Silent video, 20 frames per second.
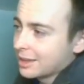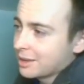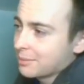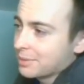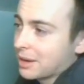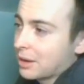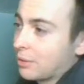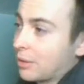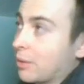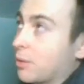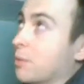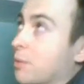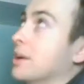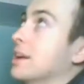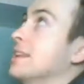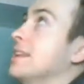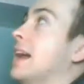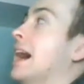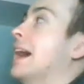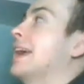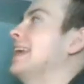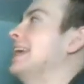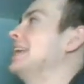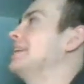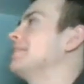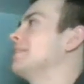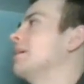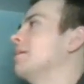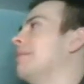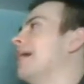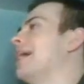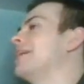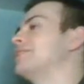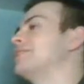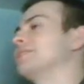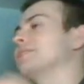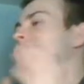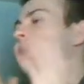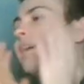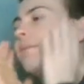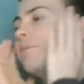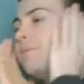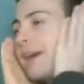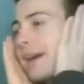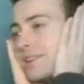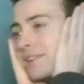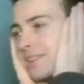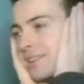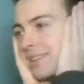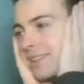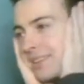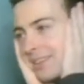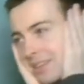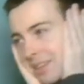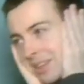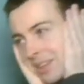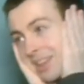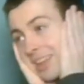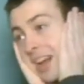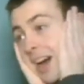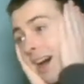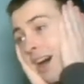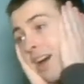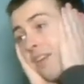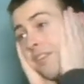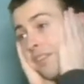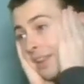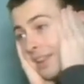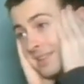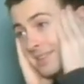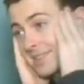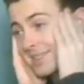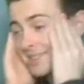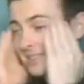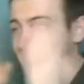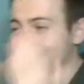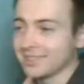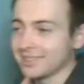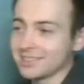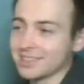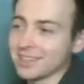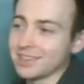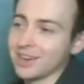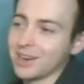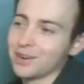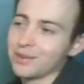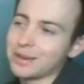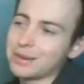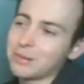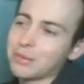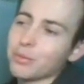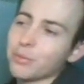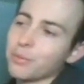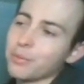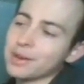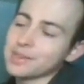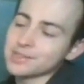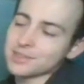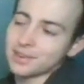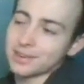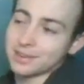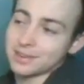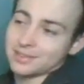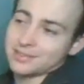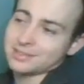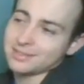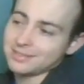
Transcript: But yeah, well, I can't even imagine. Like, imagine the confidence to go in with a Wizard